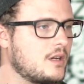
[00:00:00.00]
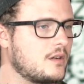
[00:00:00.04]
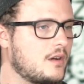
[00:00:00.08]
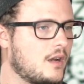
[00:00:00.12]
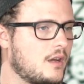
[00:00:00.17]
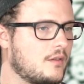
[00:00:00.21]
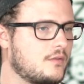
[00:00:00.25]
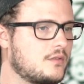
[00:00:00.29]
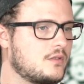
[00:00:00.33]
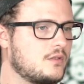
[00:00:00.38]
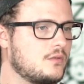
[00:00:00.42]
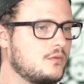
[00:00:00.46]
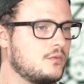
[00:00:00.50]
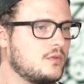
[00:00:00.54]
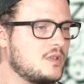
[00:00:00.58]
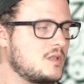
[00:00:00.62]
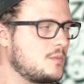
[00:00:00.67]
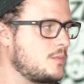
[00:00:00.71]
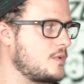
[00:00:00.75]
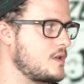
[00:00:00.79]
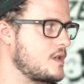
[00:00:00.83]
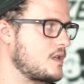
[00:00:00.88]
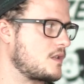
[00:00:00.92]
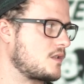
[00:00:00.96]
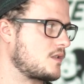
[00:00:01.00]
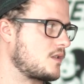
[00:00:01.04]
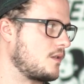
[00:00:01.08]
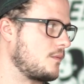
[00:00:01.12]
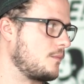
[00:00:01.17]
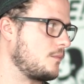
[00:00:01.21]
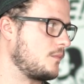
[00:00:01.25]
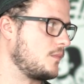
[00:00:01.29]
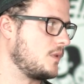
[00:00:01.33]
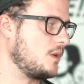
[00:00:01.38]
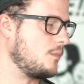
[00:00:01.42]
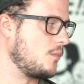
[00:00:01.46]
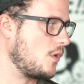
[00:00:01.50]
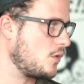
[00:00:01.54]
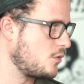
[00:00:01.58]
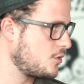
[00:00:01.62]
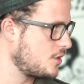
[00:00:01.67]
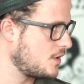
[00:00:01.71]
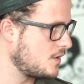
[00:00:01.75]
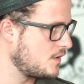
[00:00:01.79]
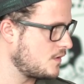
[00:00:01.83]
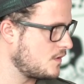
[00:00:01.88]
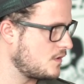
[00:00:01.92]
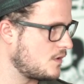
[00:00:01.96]
you have to experience some
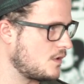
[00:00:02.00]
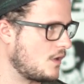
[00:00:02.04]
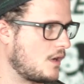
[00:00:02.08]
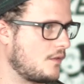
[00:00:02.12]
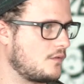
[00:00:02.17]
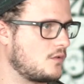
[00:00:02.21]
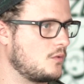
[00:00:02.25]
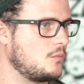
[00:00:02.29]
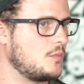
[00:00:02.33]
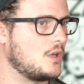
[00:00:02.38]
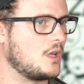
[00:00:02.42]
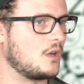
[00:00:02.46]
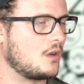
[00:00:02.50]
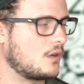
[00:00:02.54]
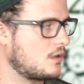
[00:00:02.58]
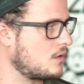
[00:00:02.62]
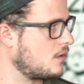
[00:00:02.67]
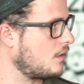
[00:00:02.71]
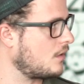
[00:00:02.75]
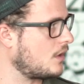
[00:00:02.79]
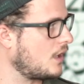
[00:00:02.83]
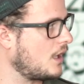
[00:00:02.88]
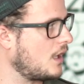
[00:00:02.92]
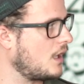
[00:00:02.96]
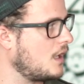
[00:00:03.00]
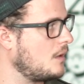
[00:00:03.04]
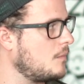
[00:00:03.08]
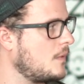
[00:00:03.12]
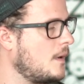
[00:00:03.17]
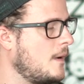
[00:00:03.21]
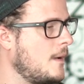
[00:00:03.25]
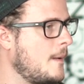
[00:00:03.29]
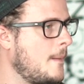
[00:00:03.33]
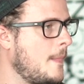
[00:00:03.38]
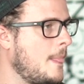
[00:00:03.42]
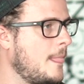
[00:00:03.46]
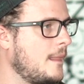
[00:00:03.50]
emotions, you have to be hooked on the game,